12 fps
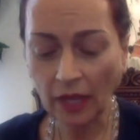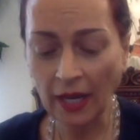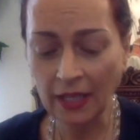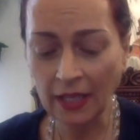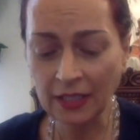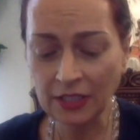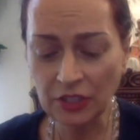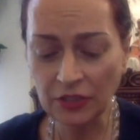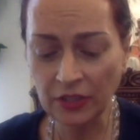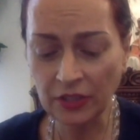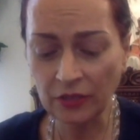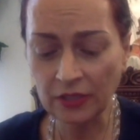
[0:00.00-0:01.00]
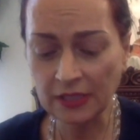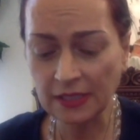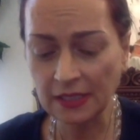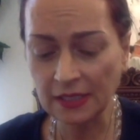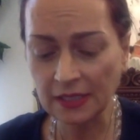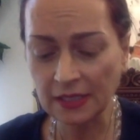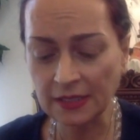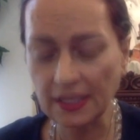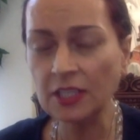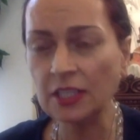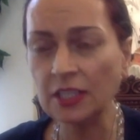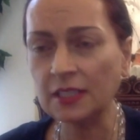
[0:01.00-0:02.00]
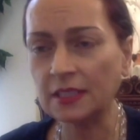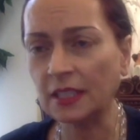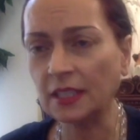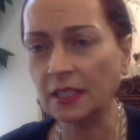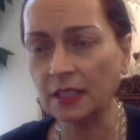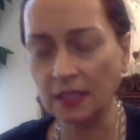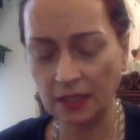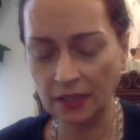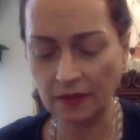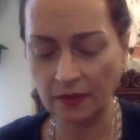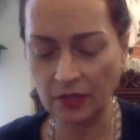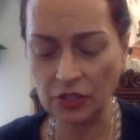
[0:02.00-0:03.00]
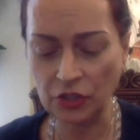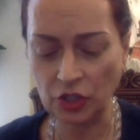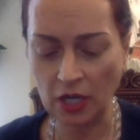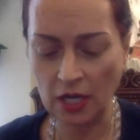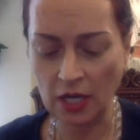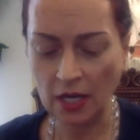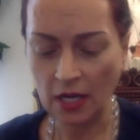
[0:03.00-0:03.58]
And there is the scientist in Russia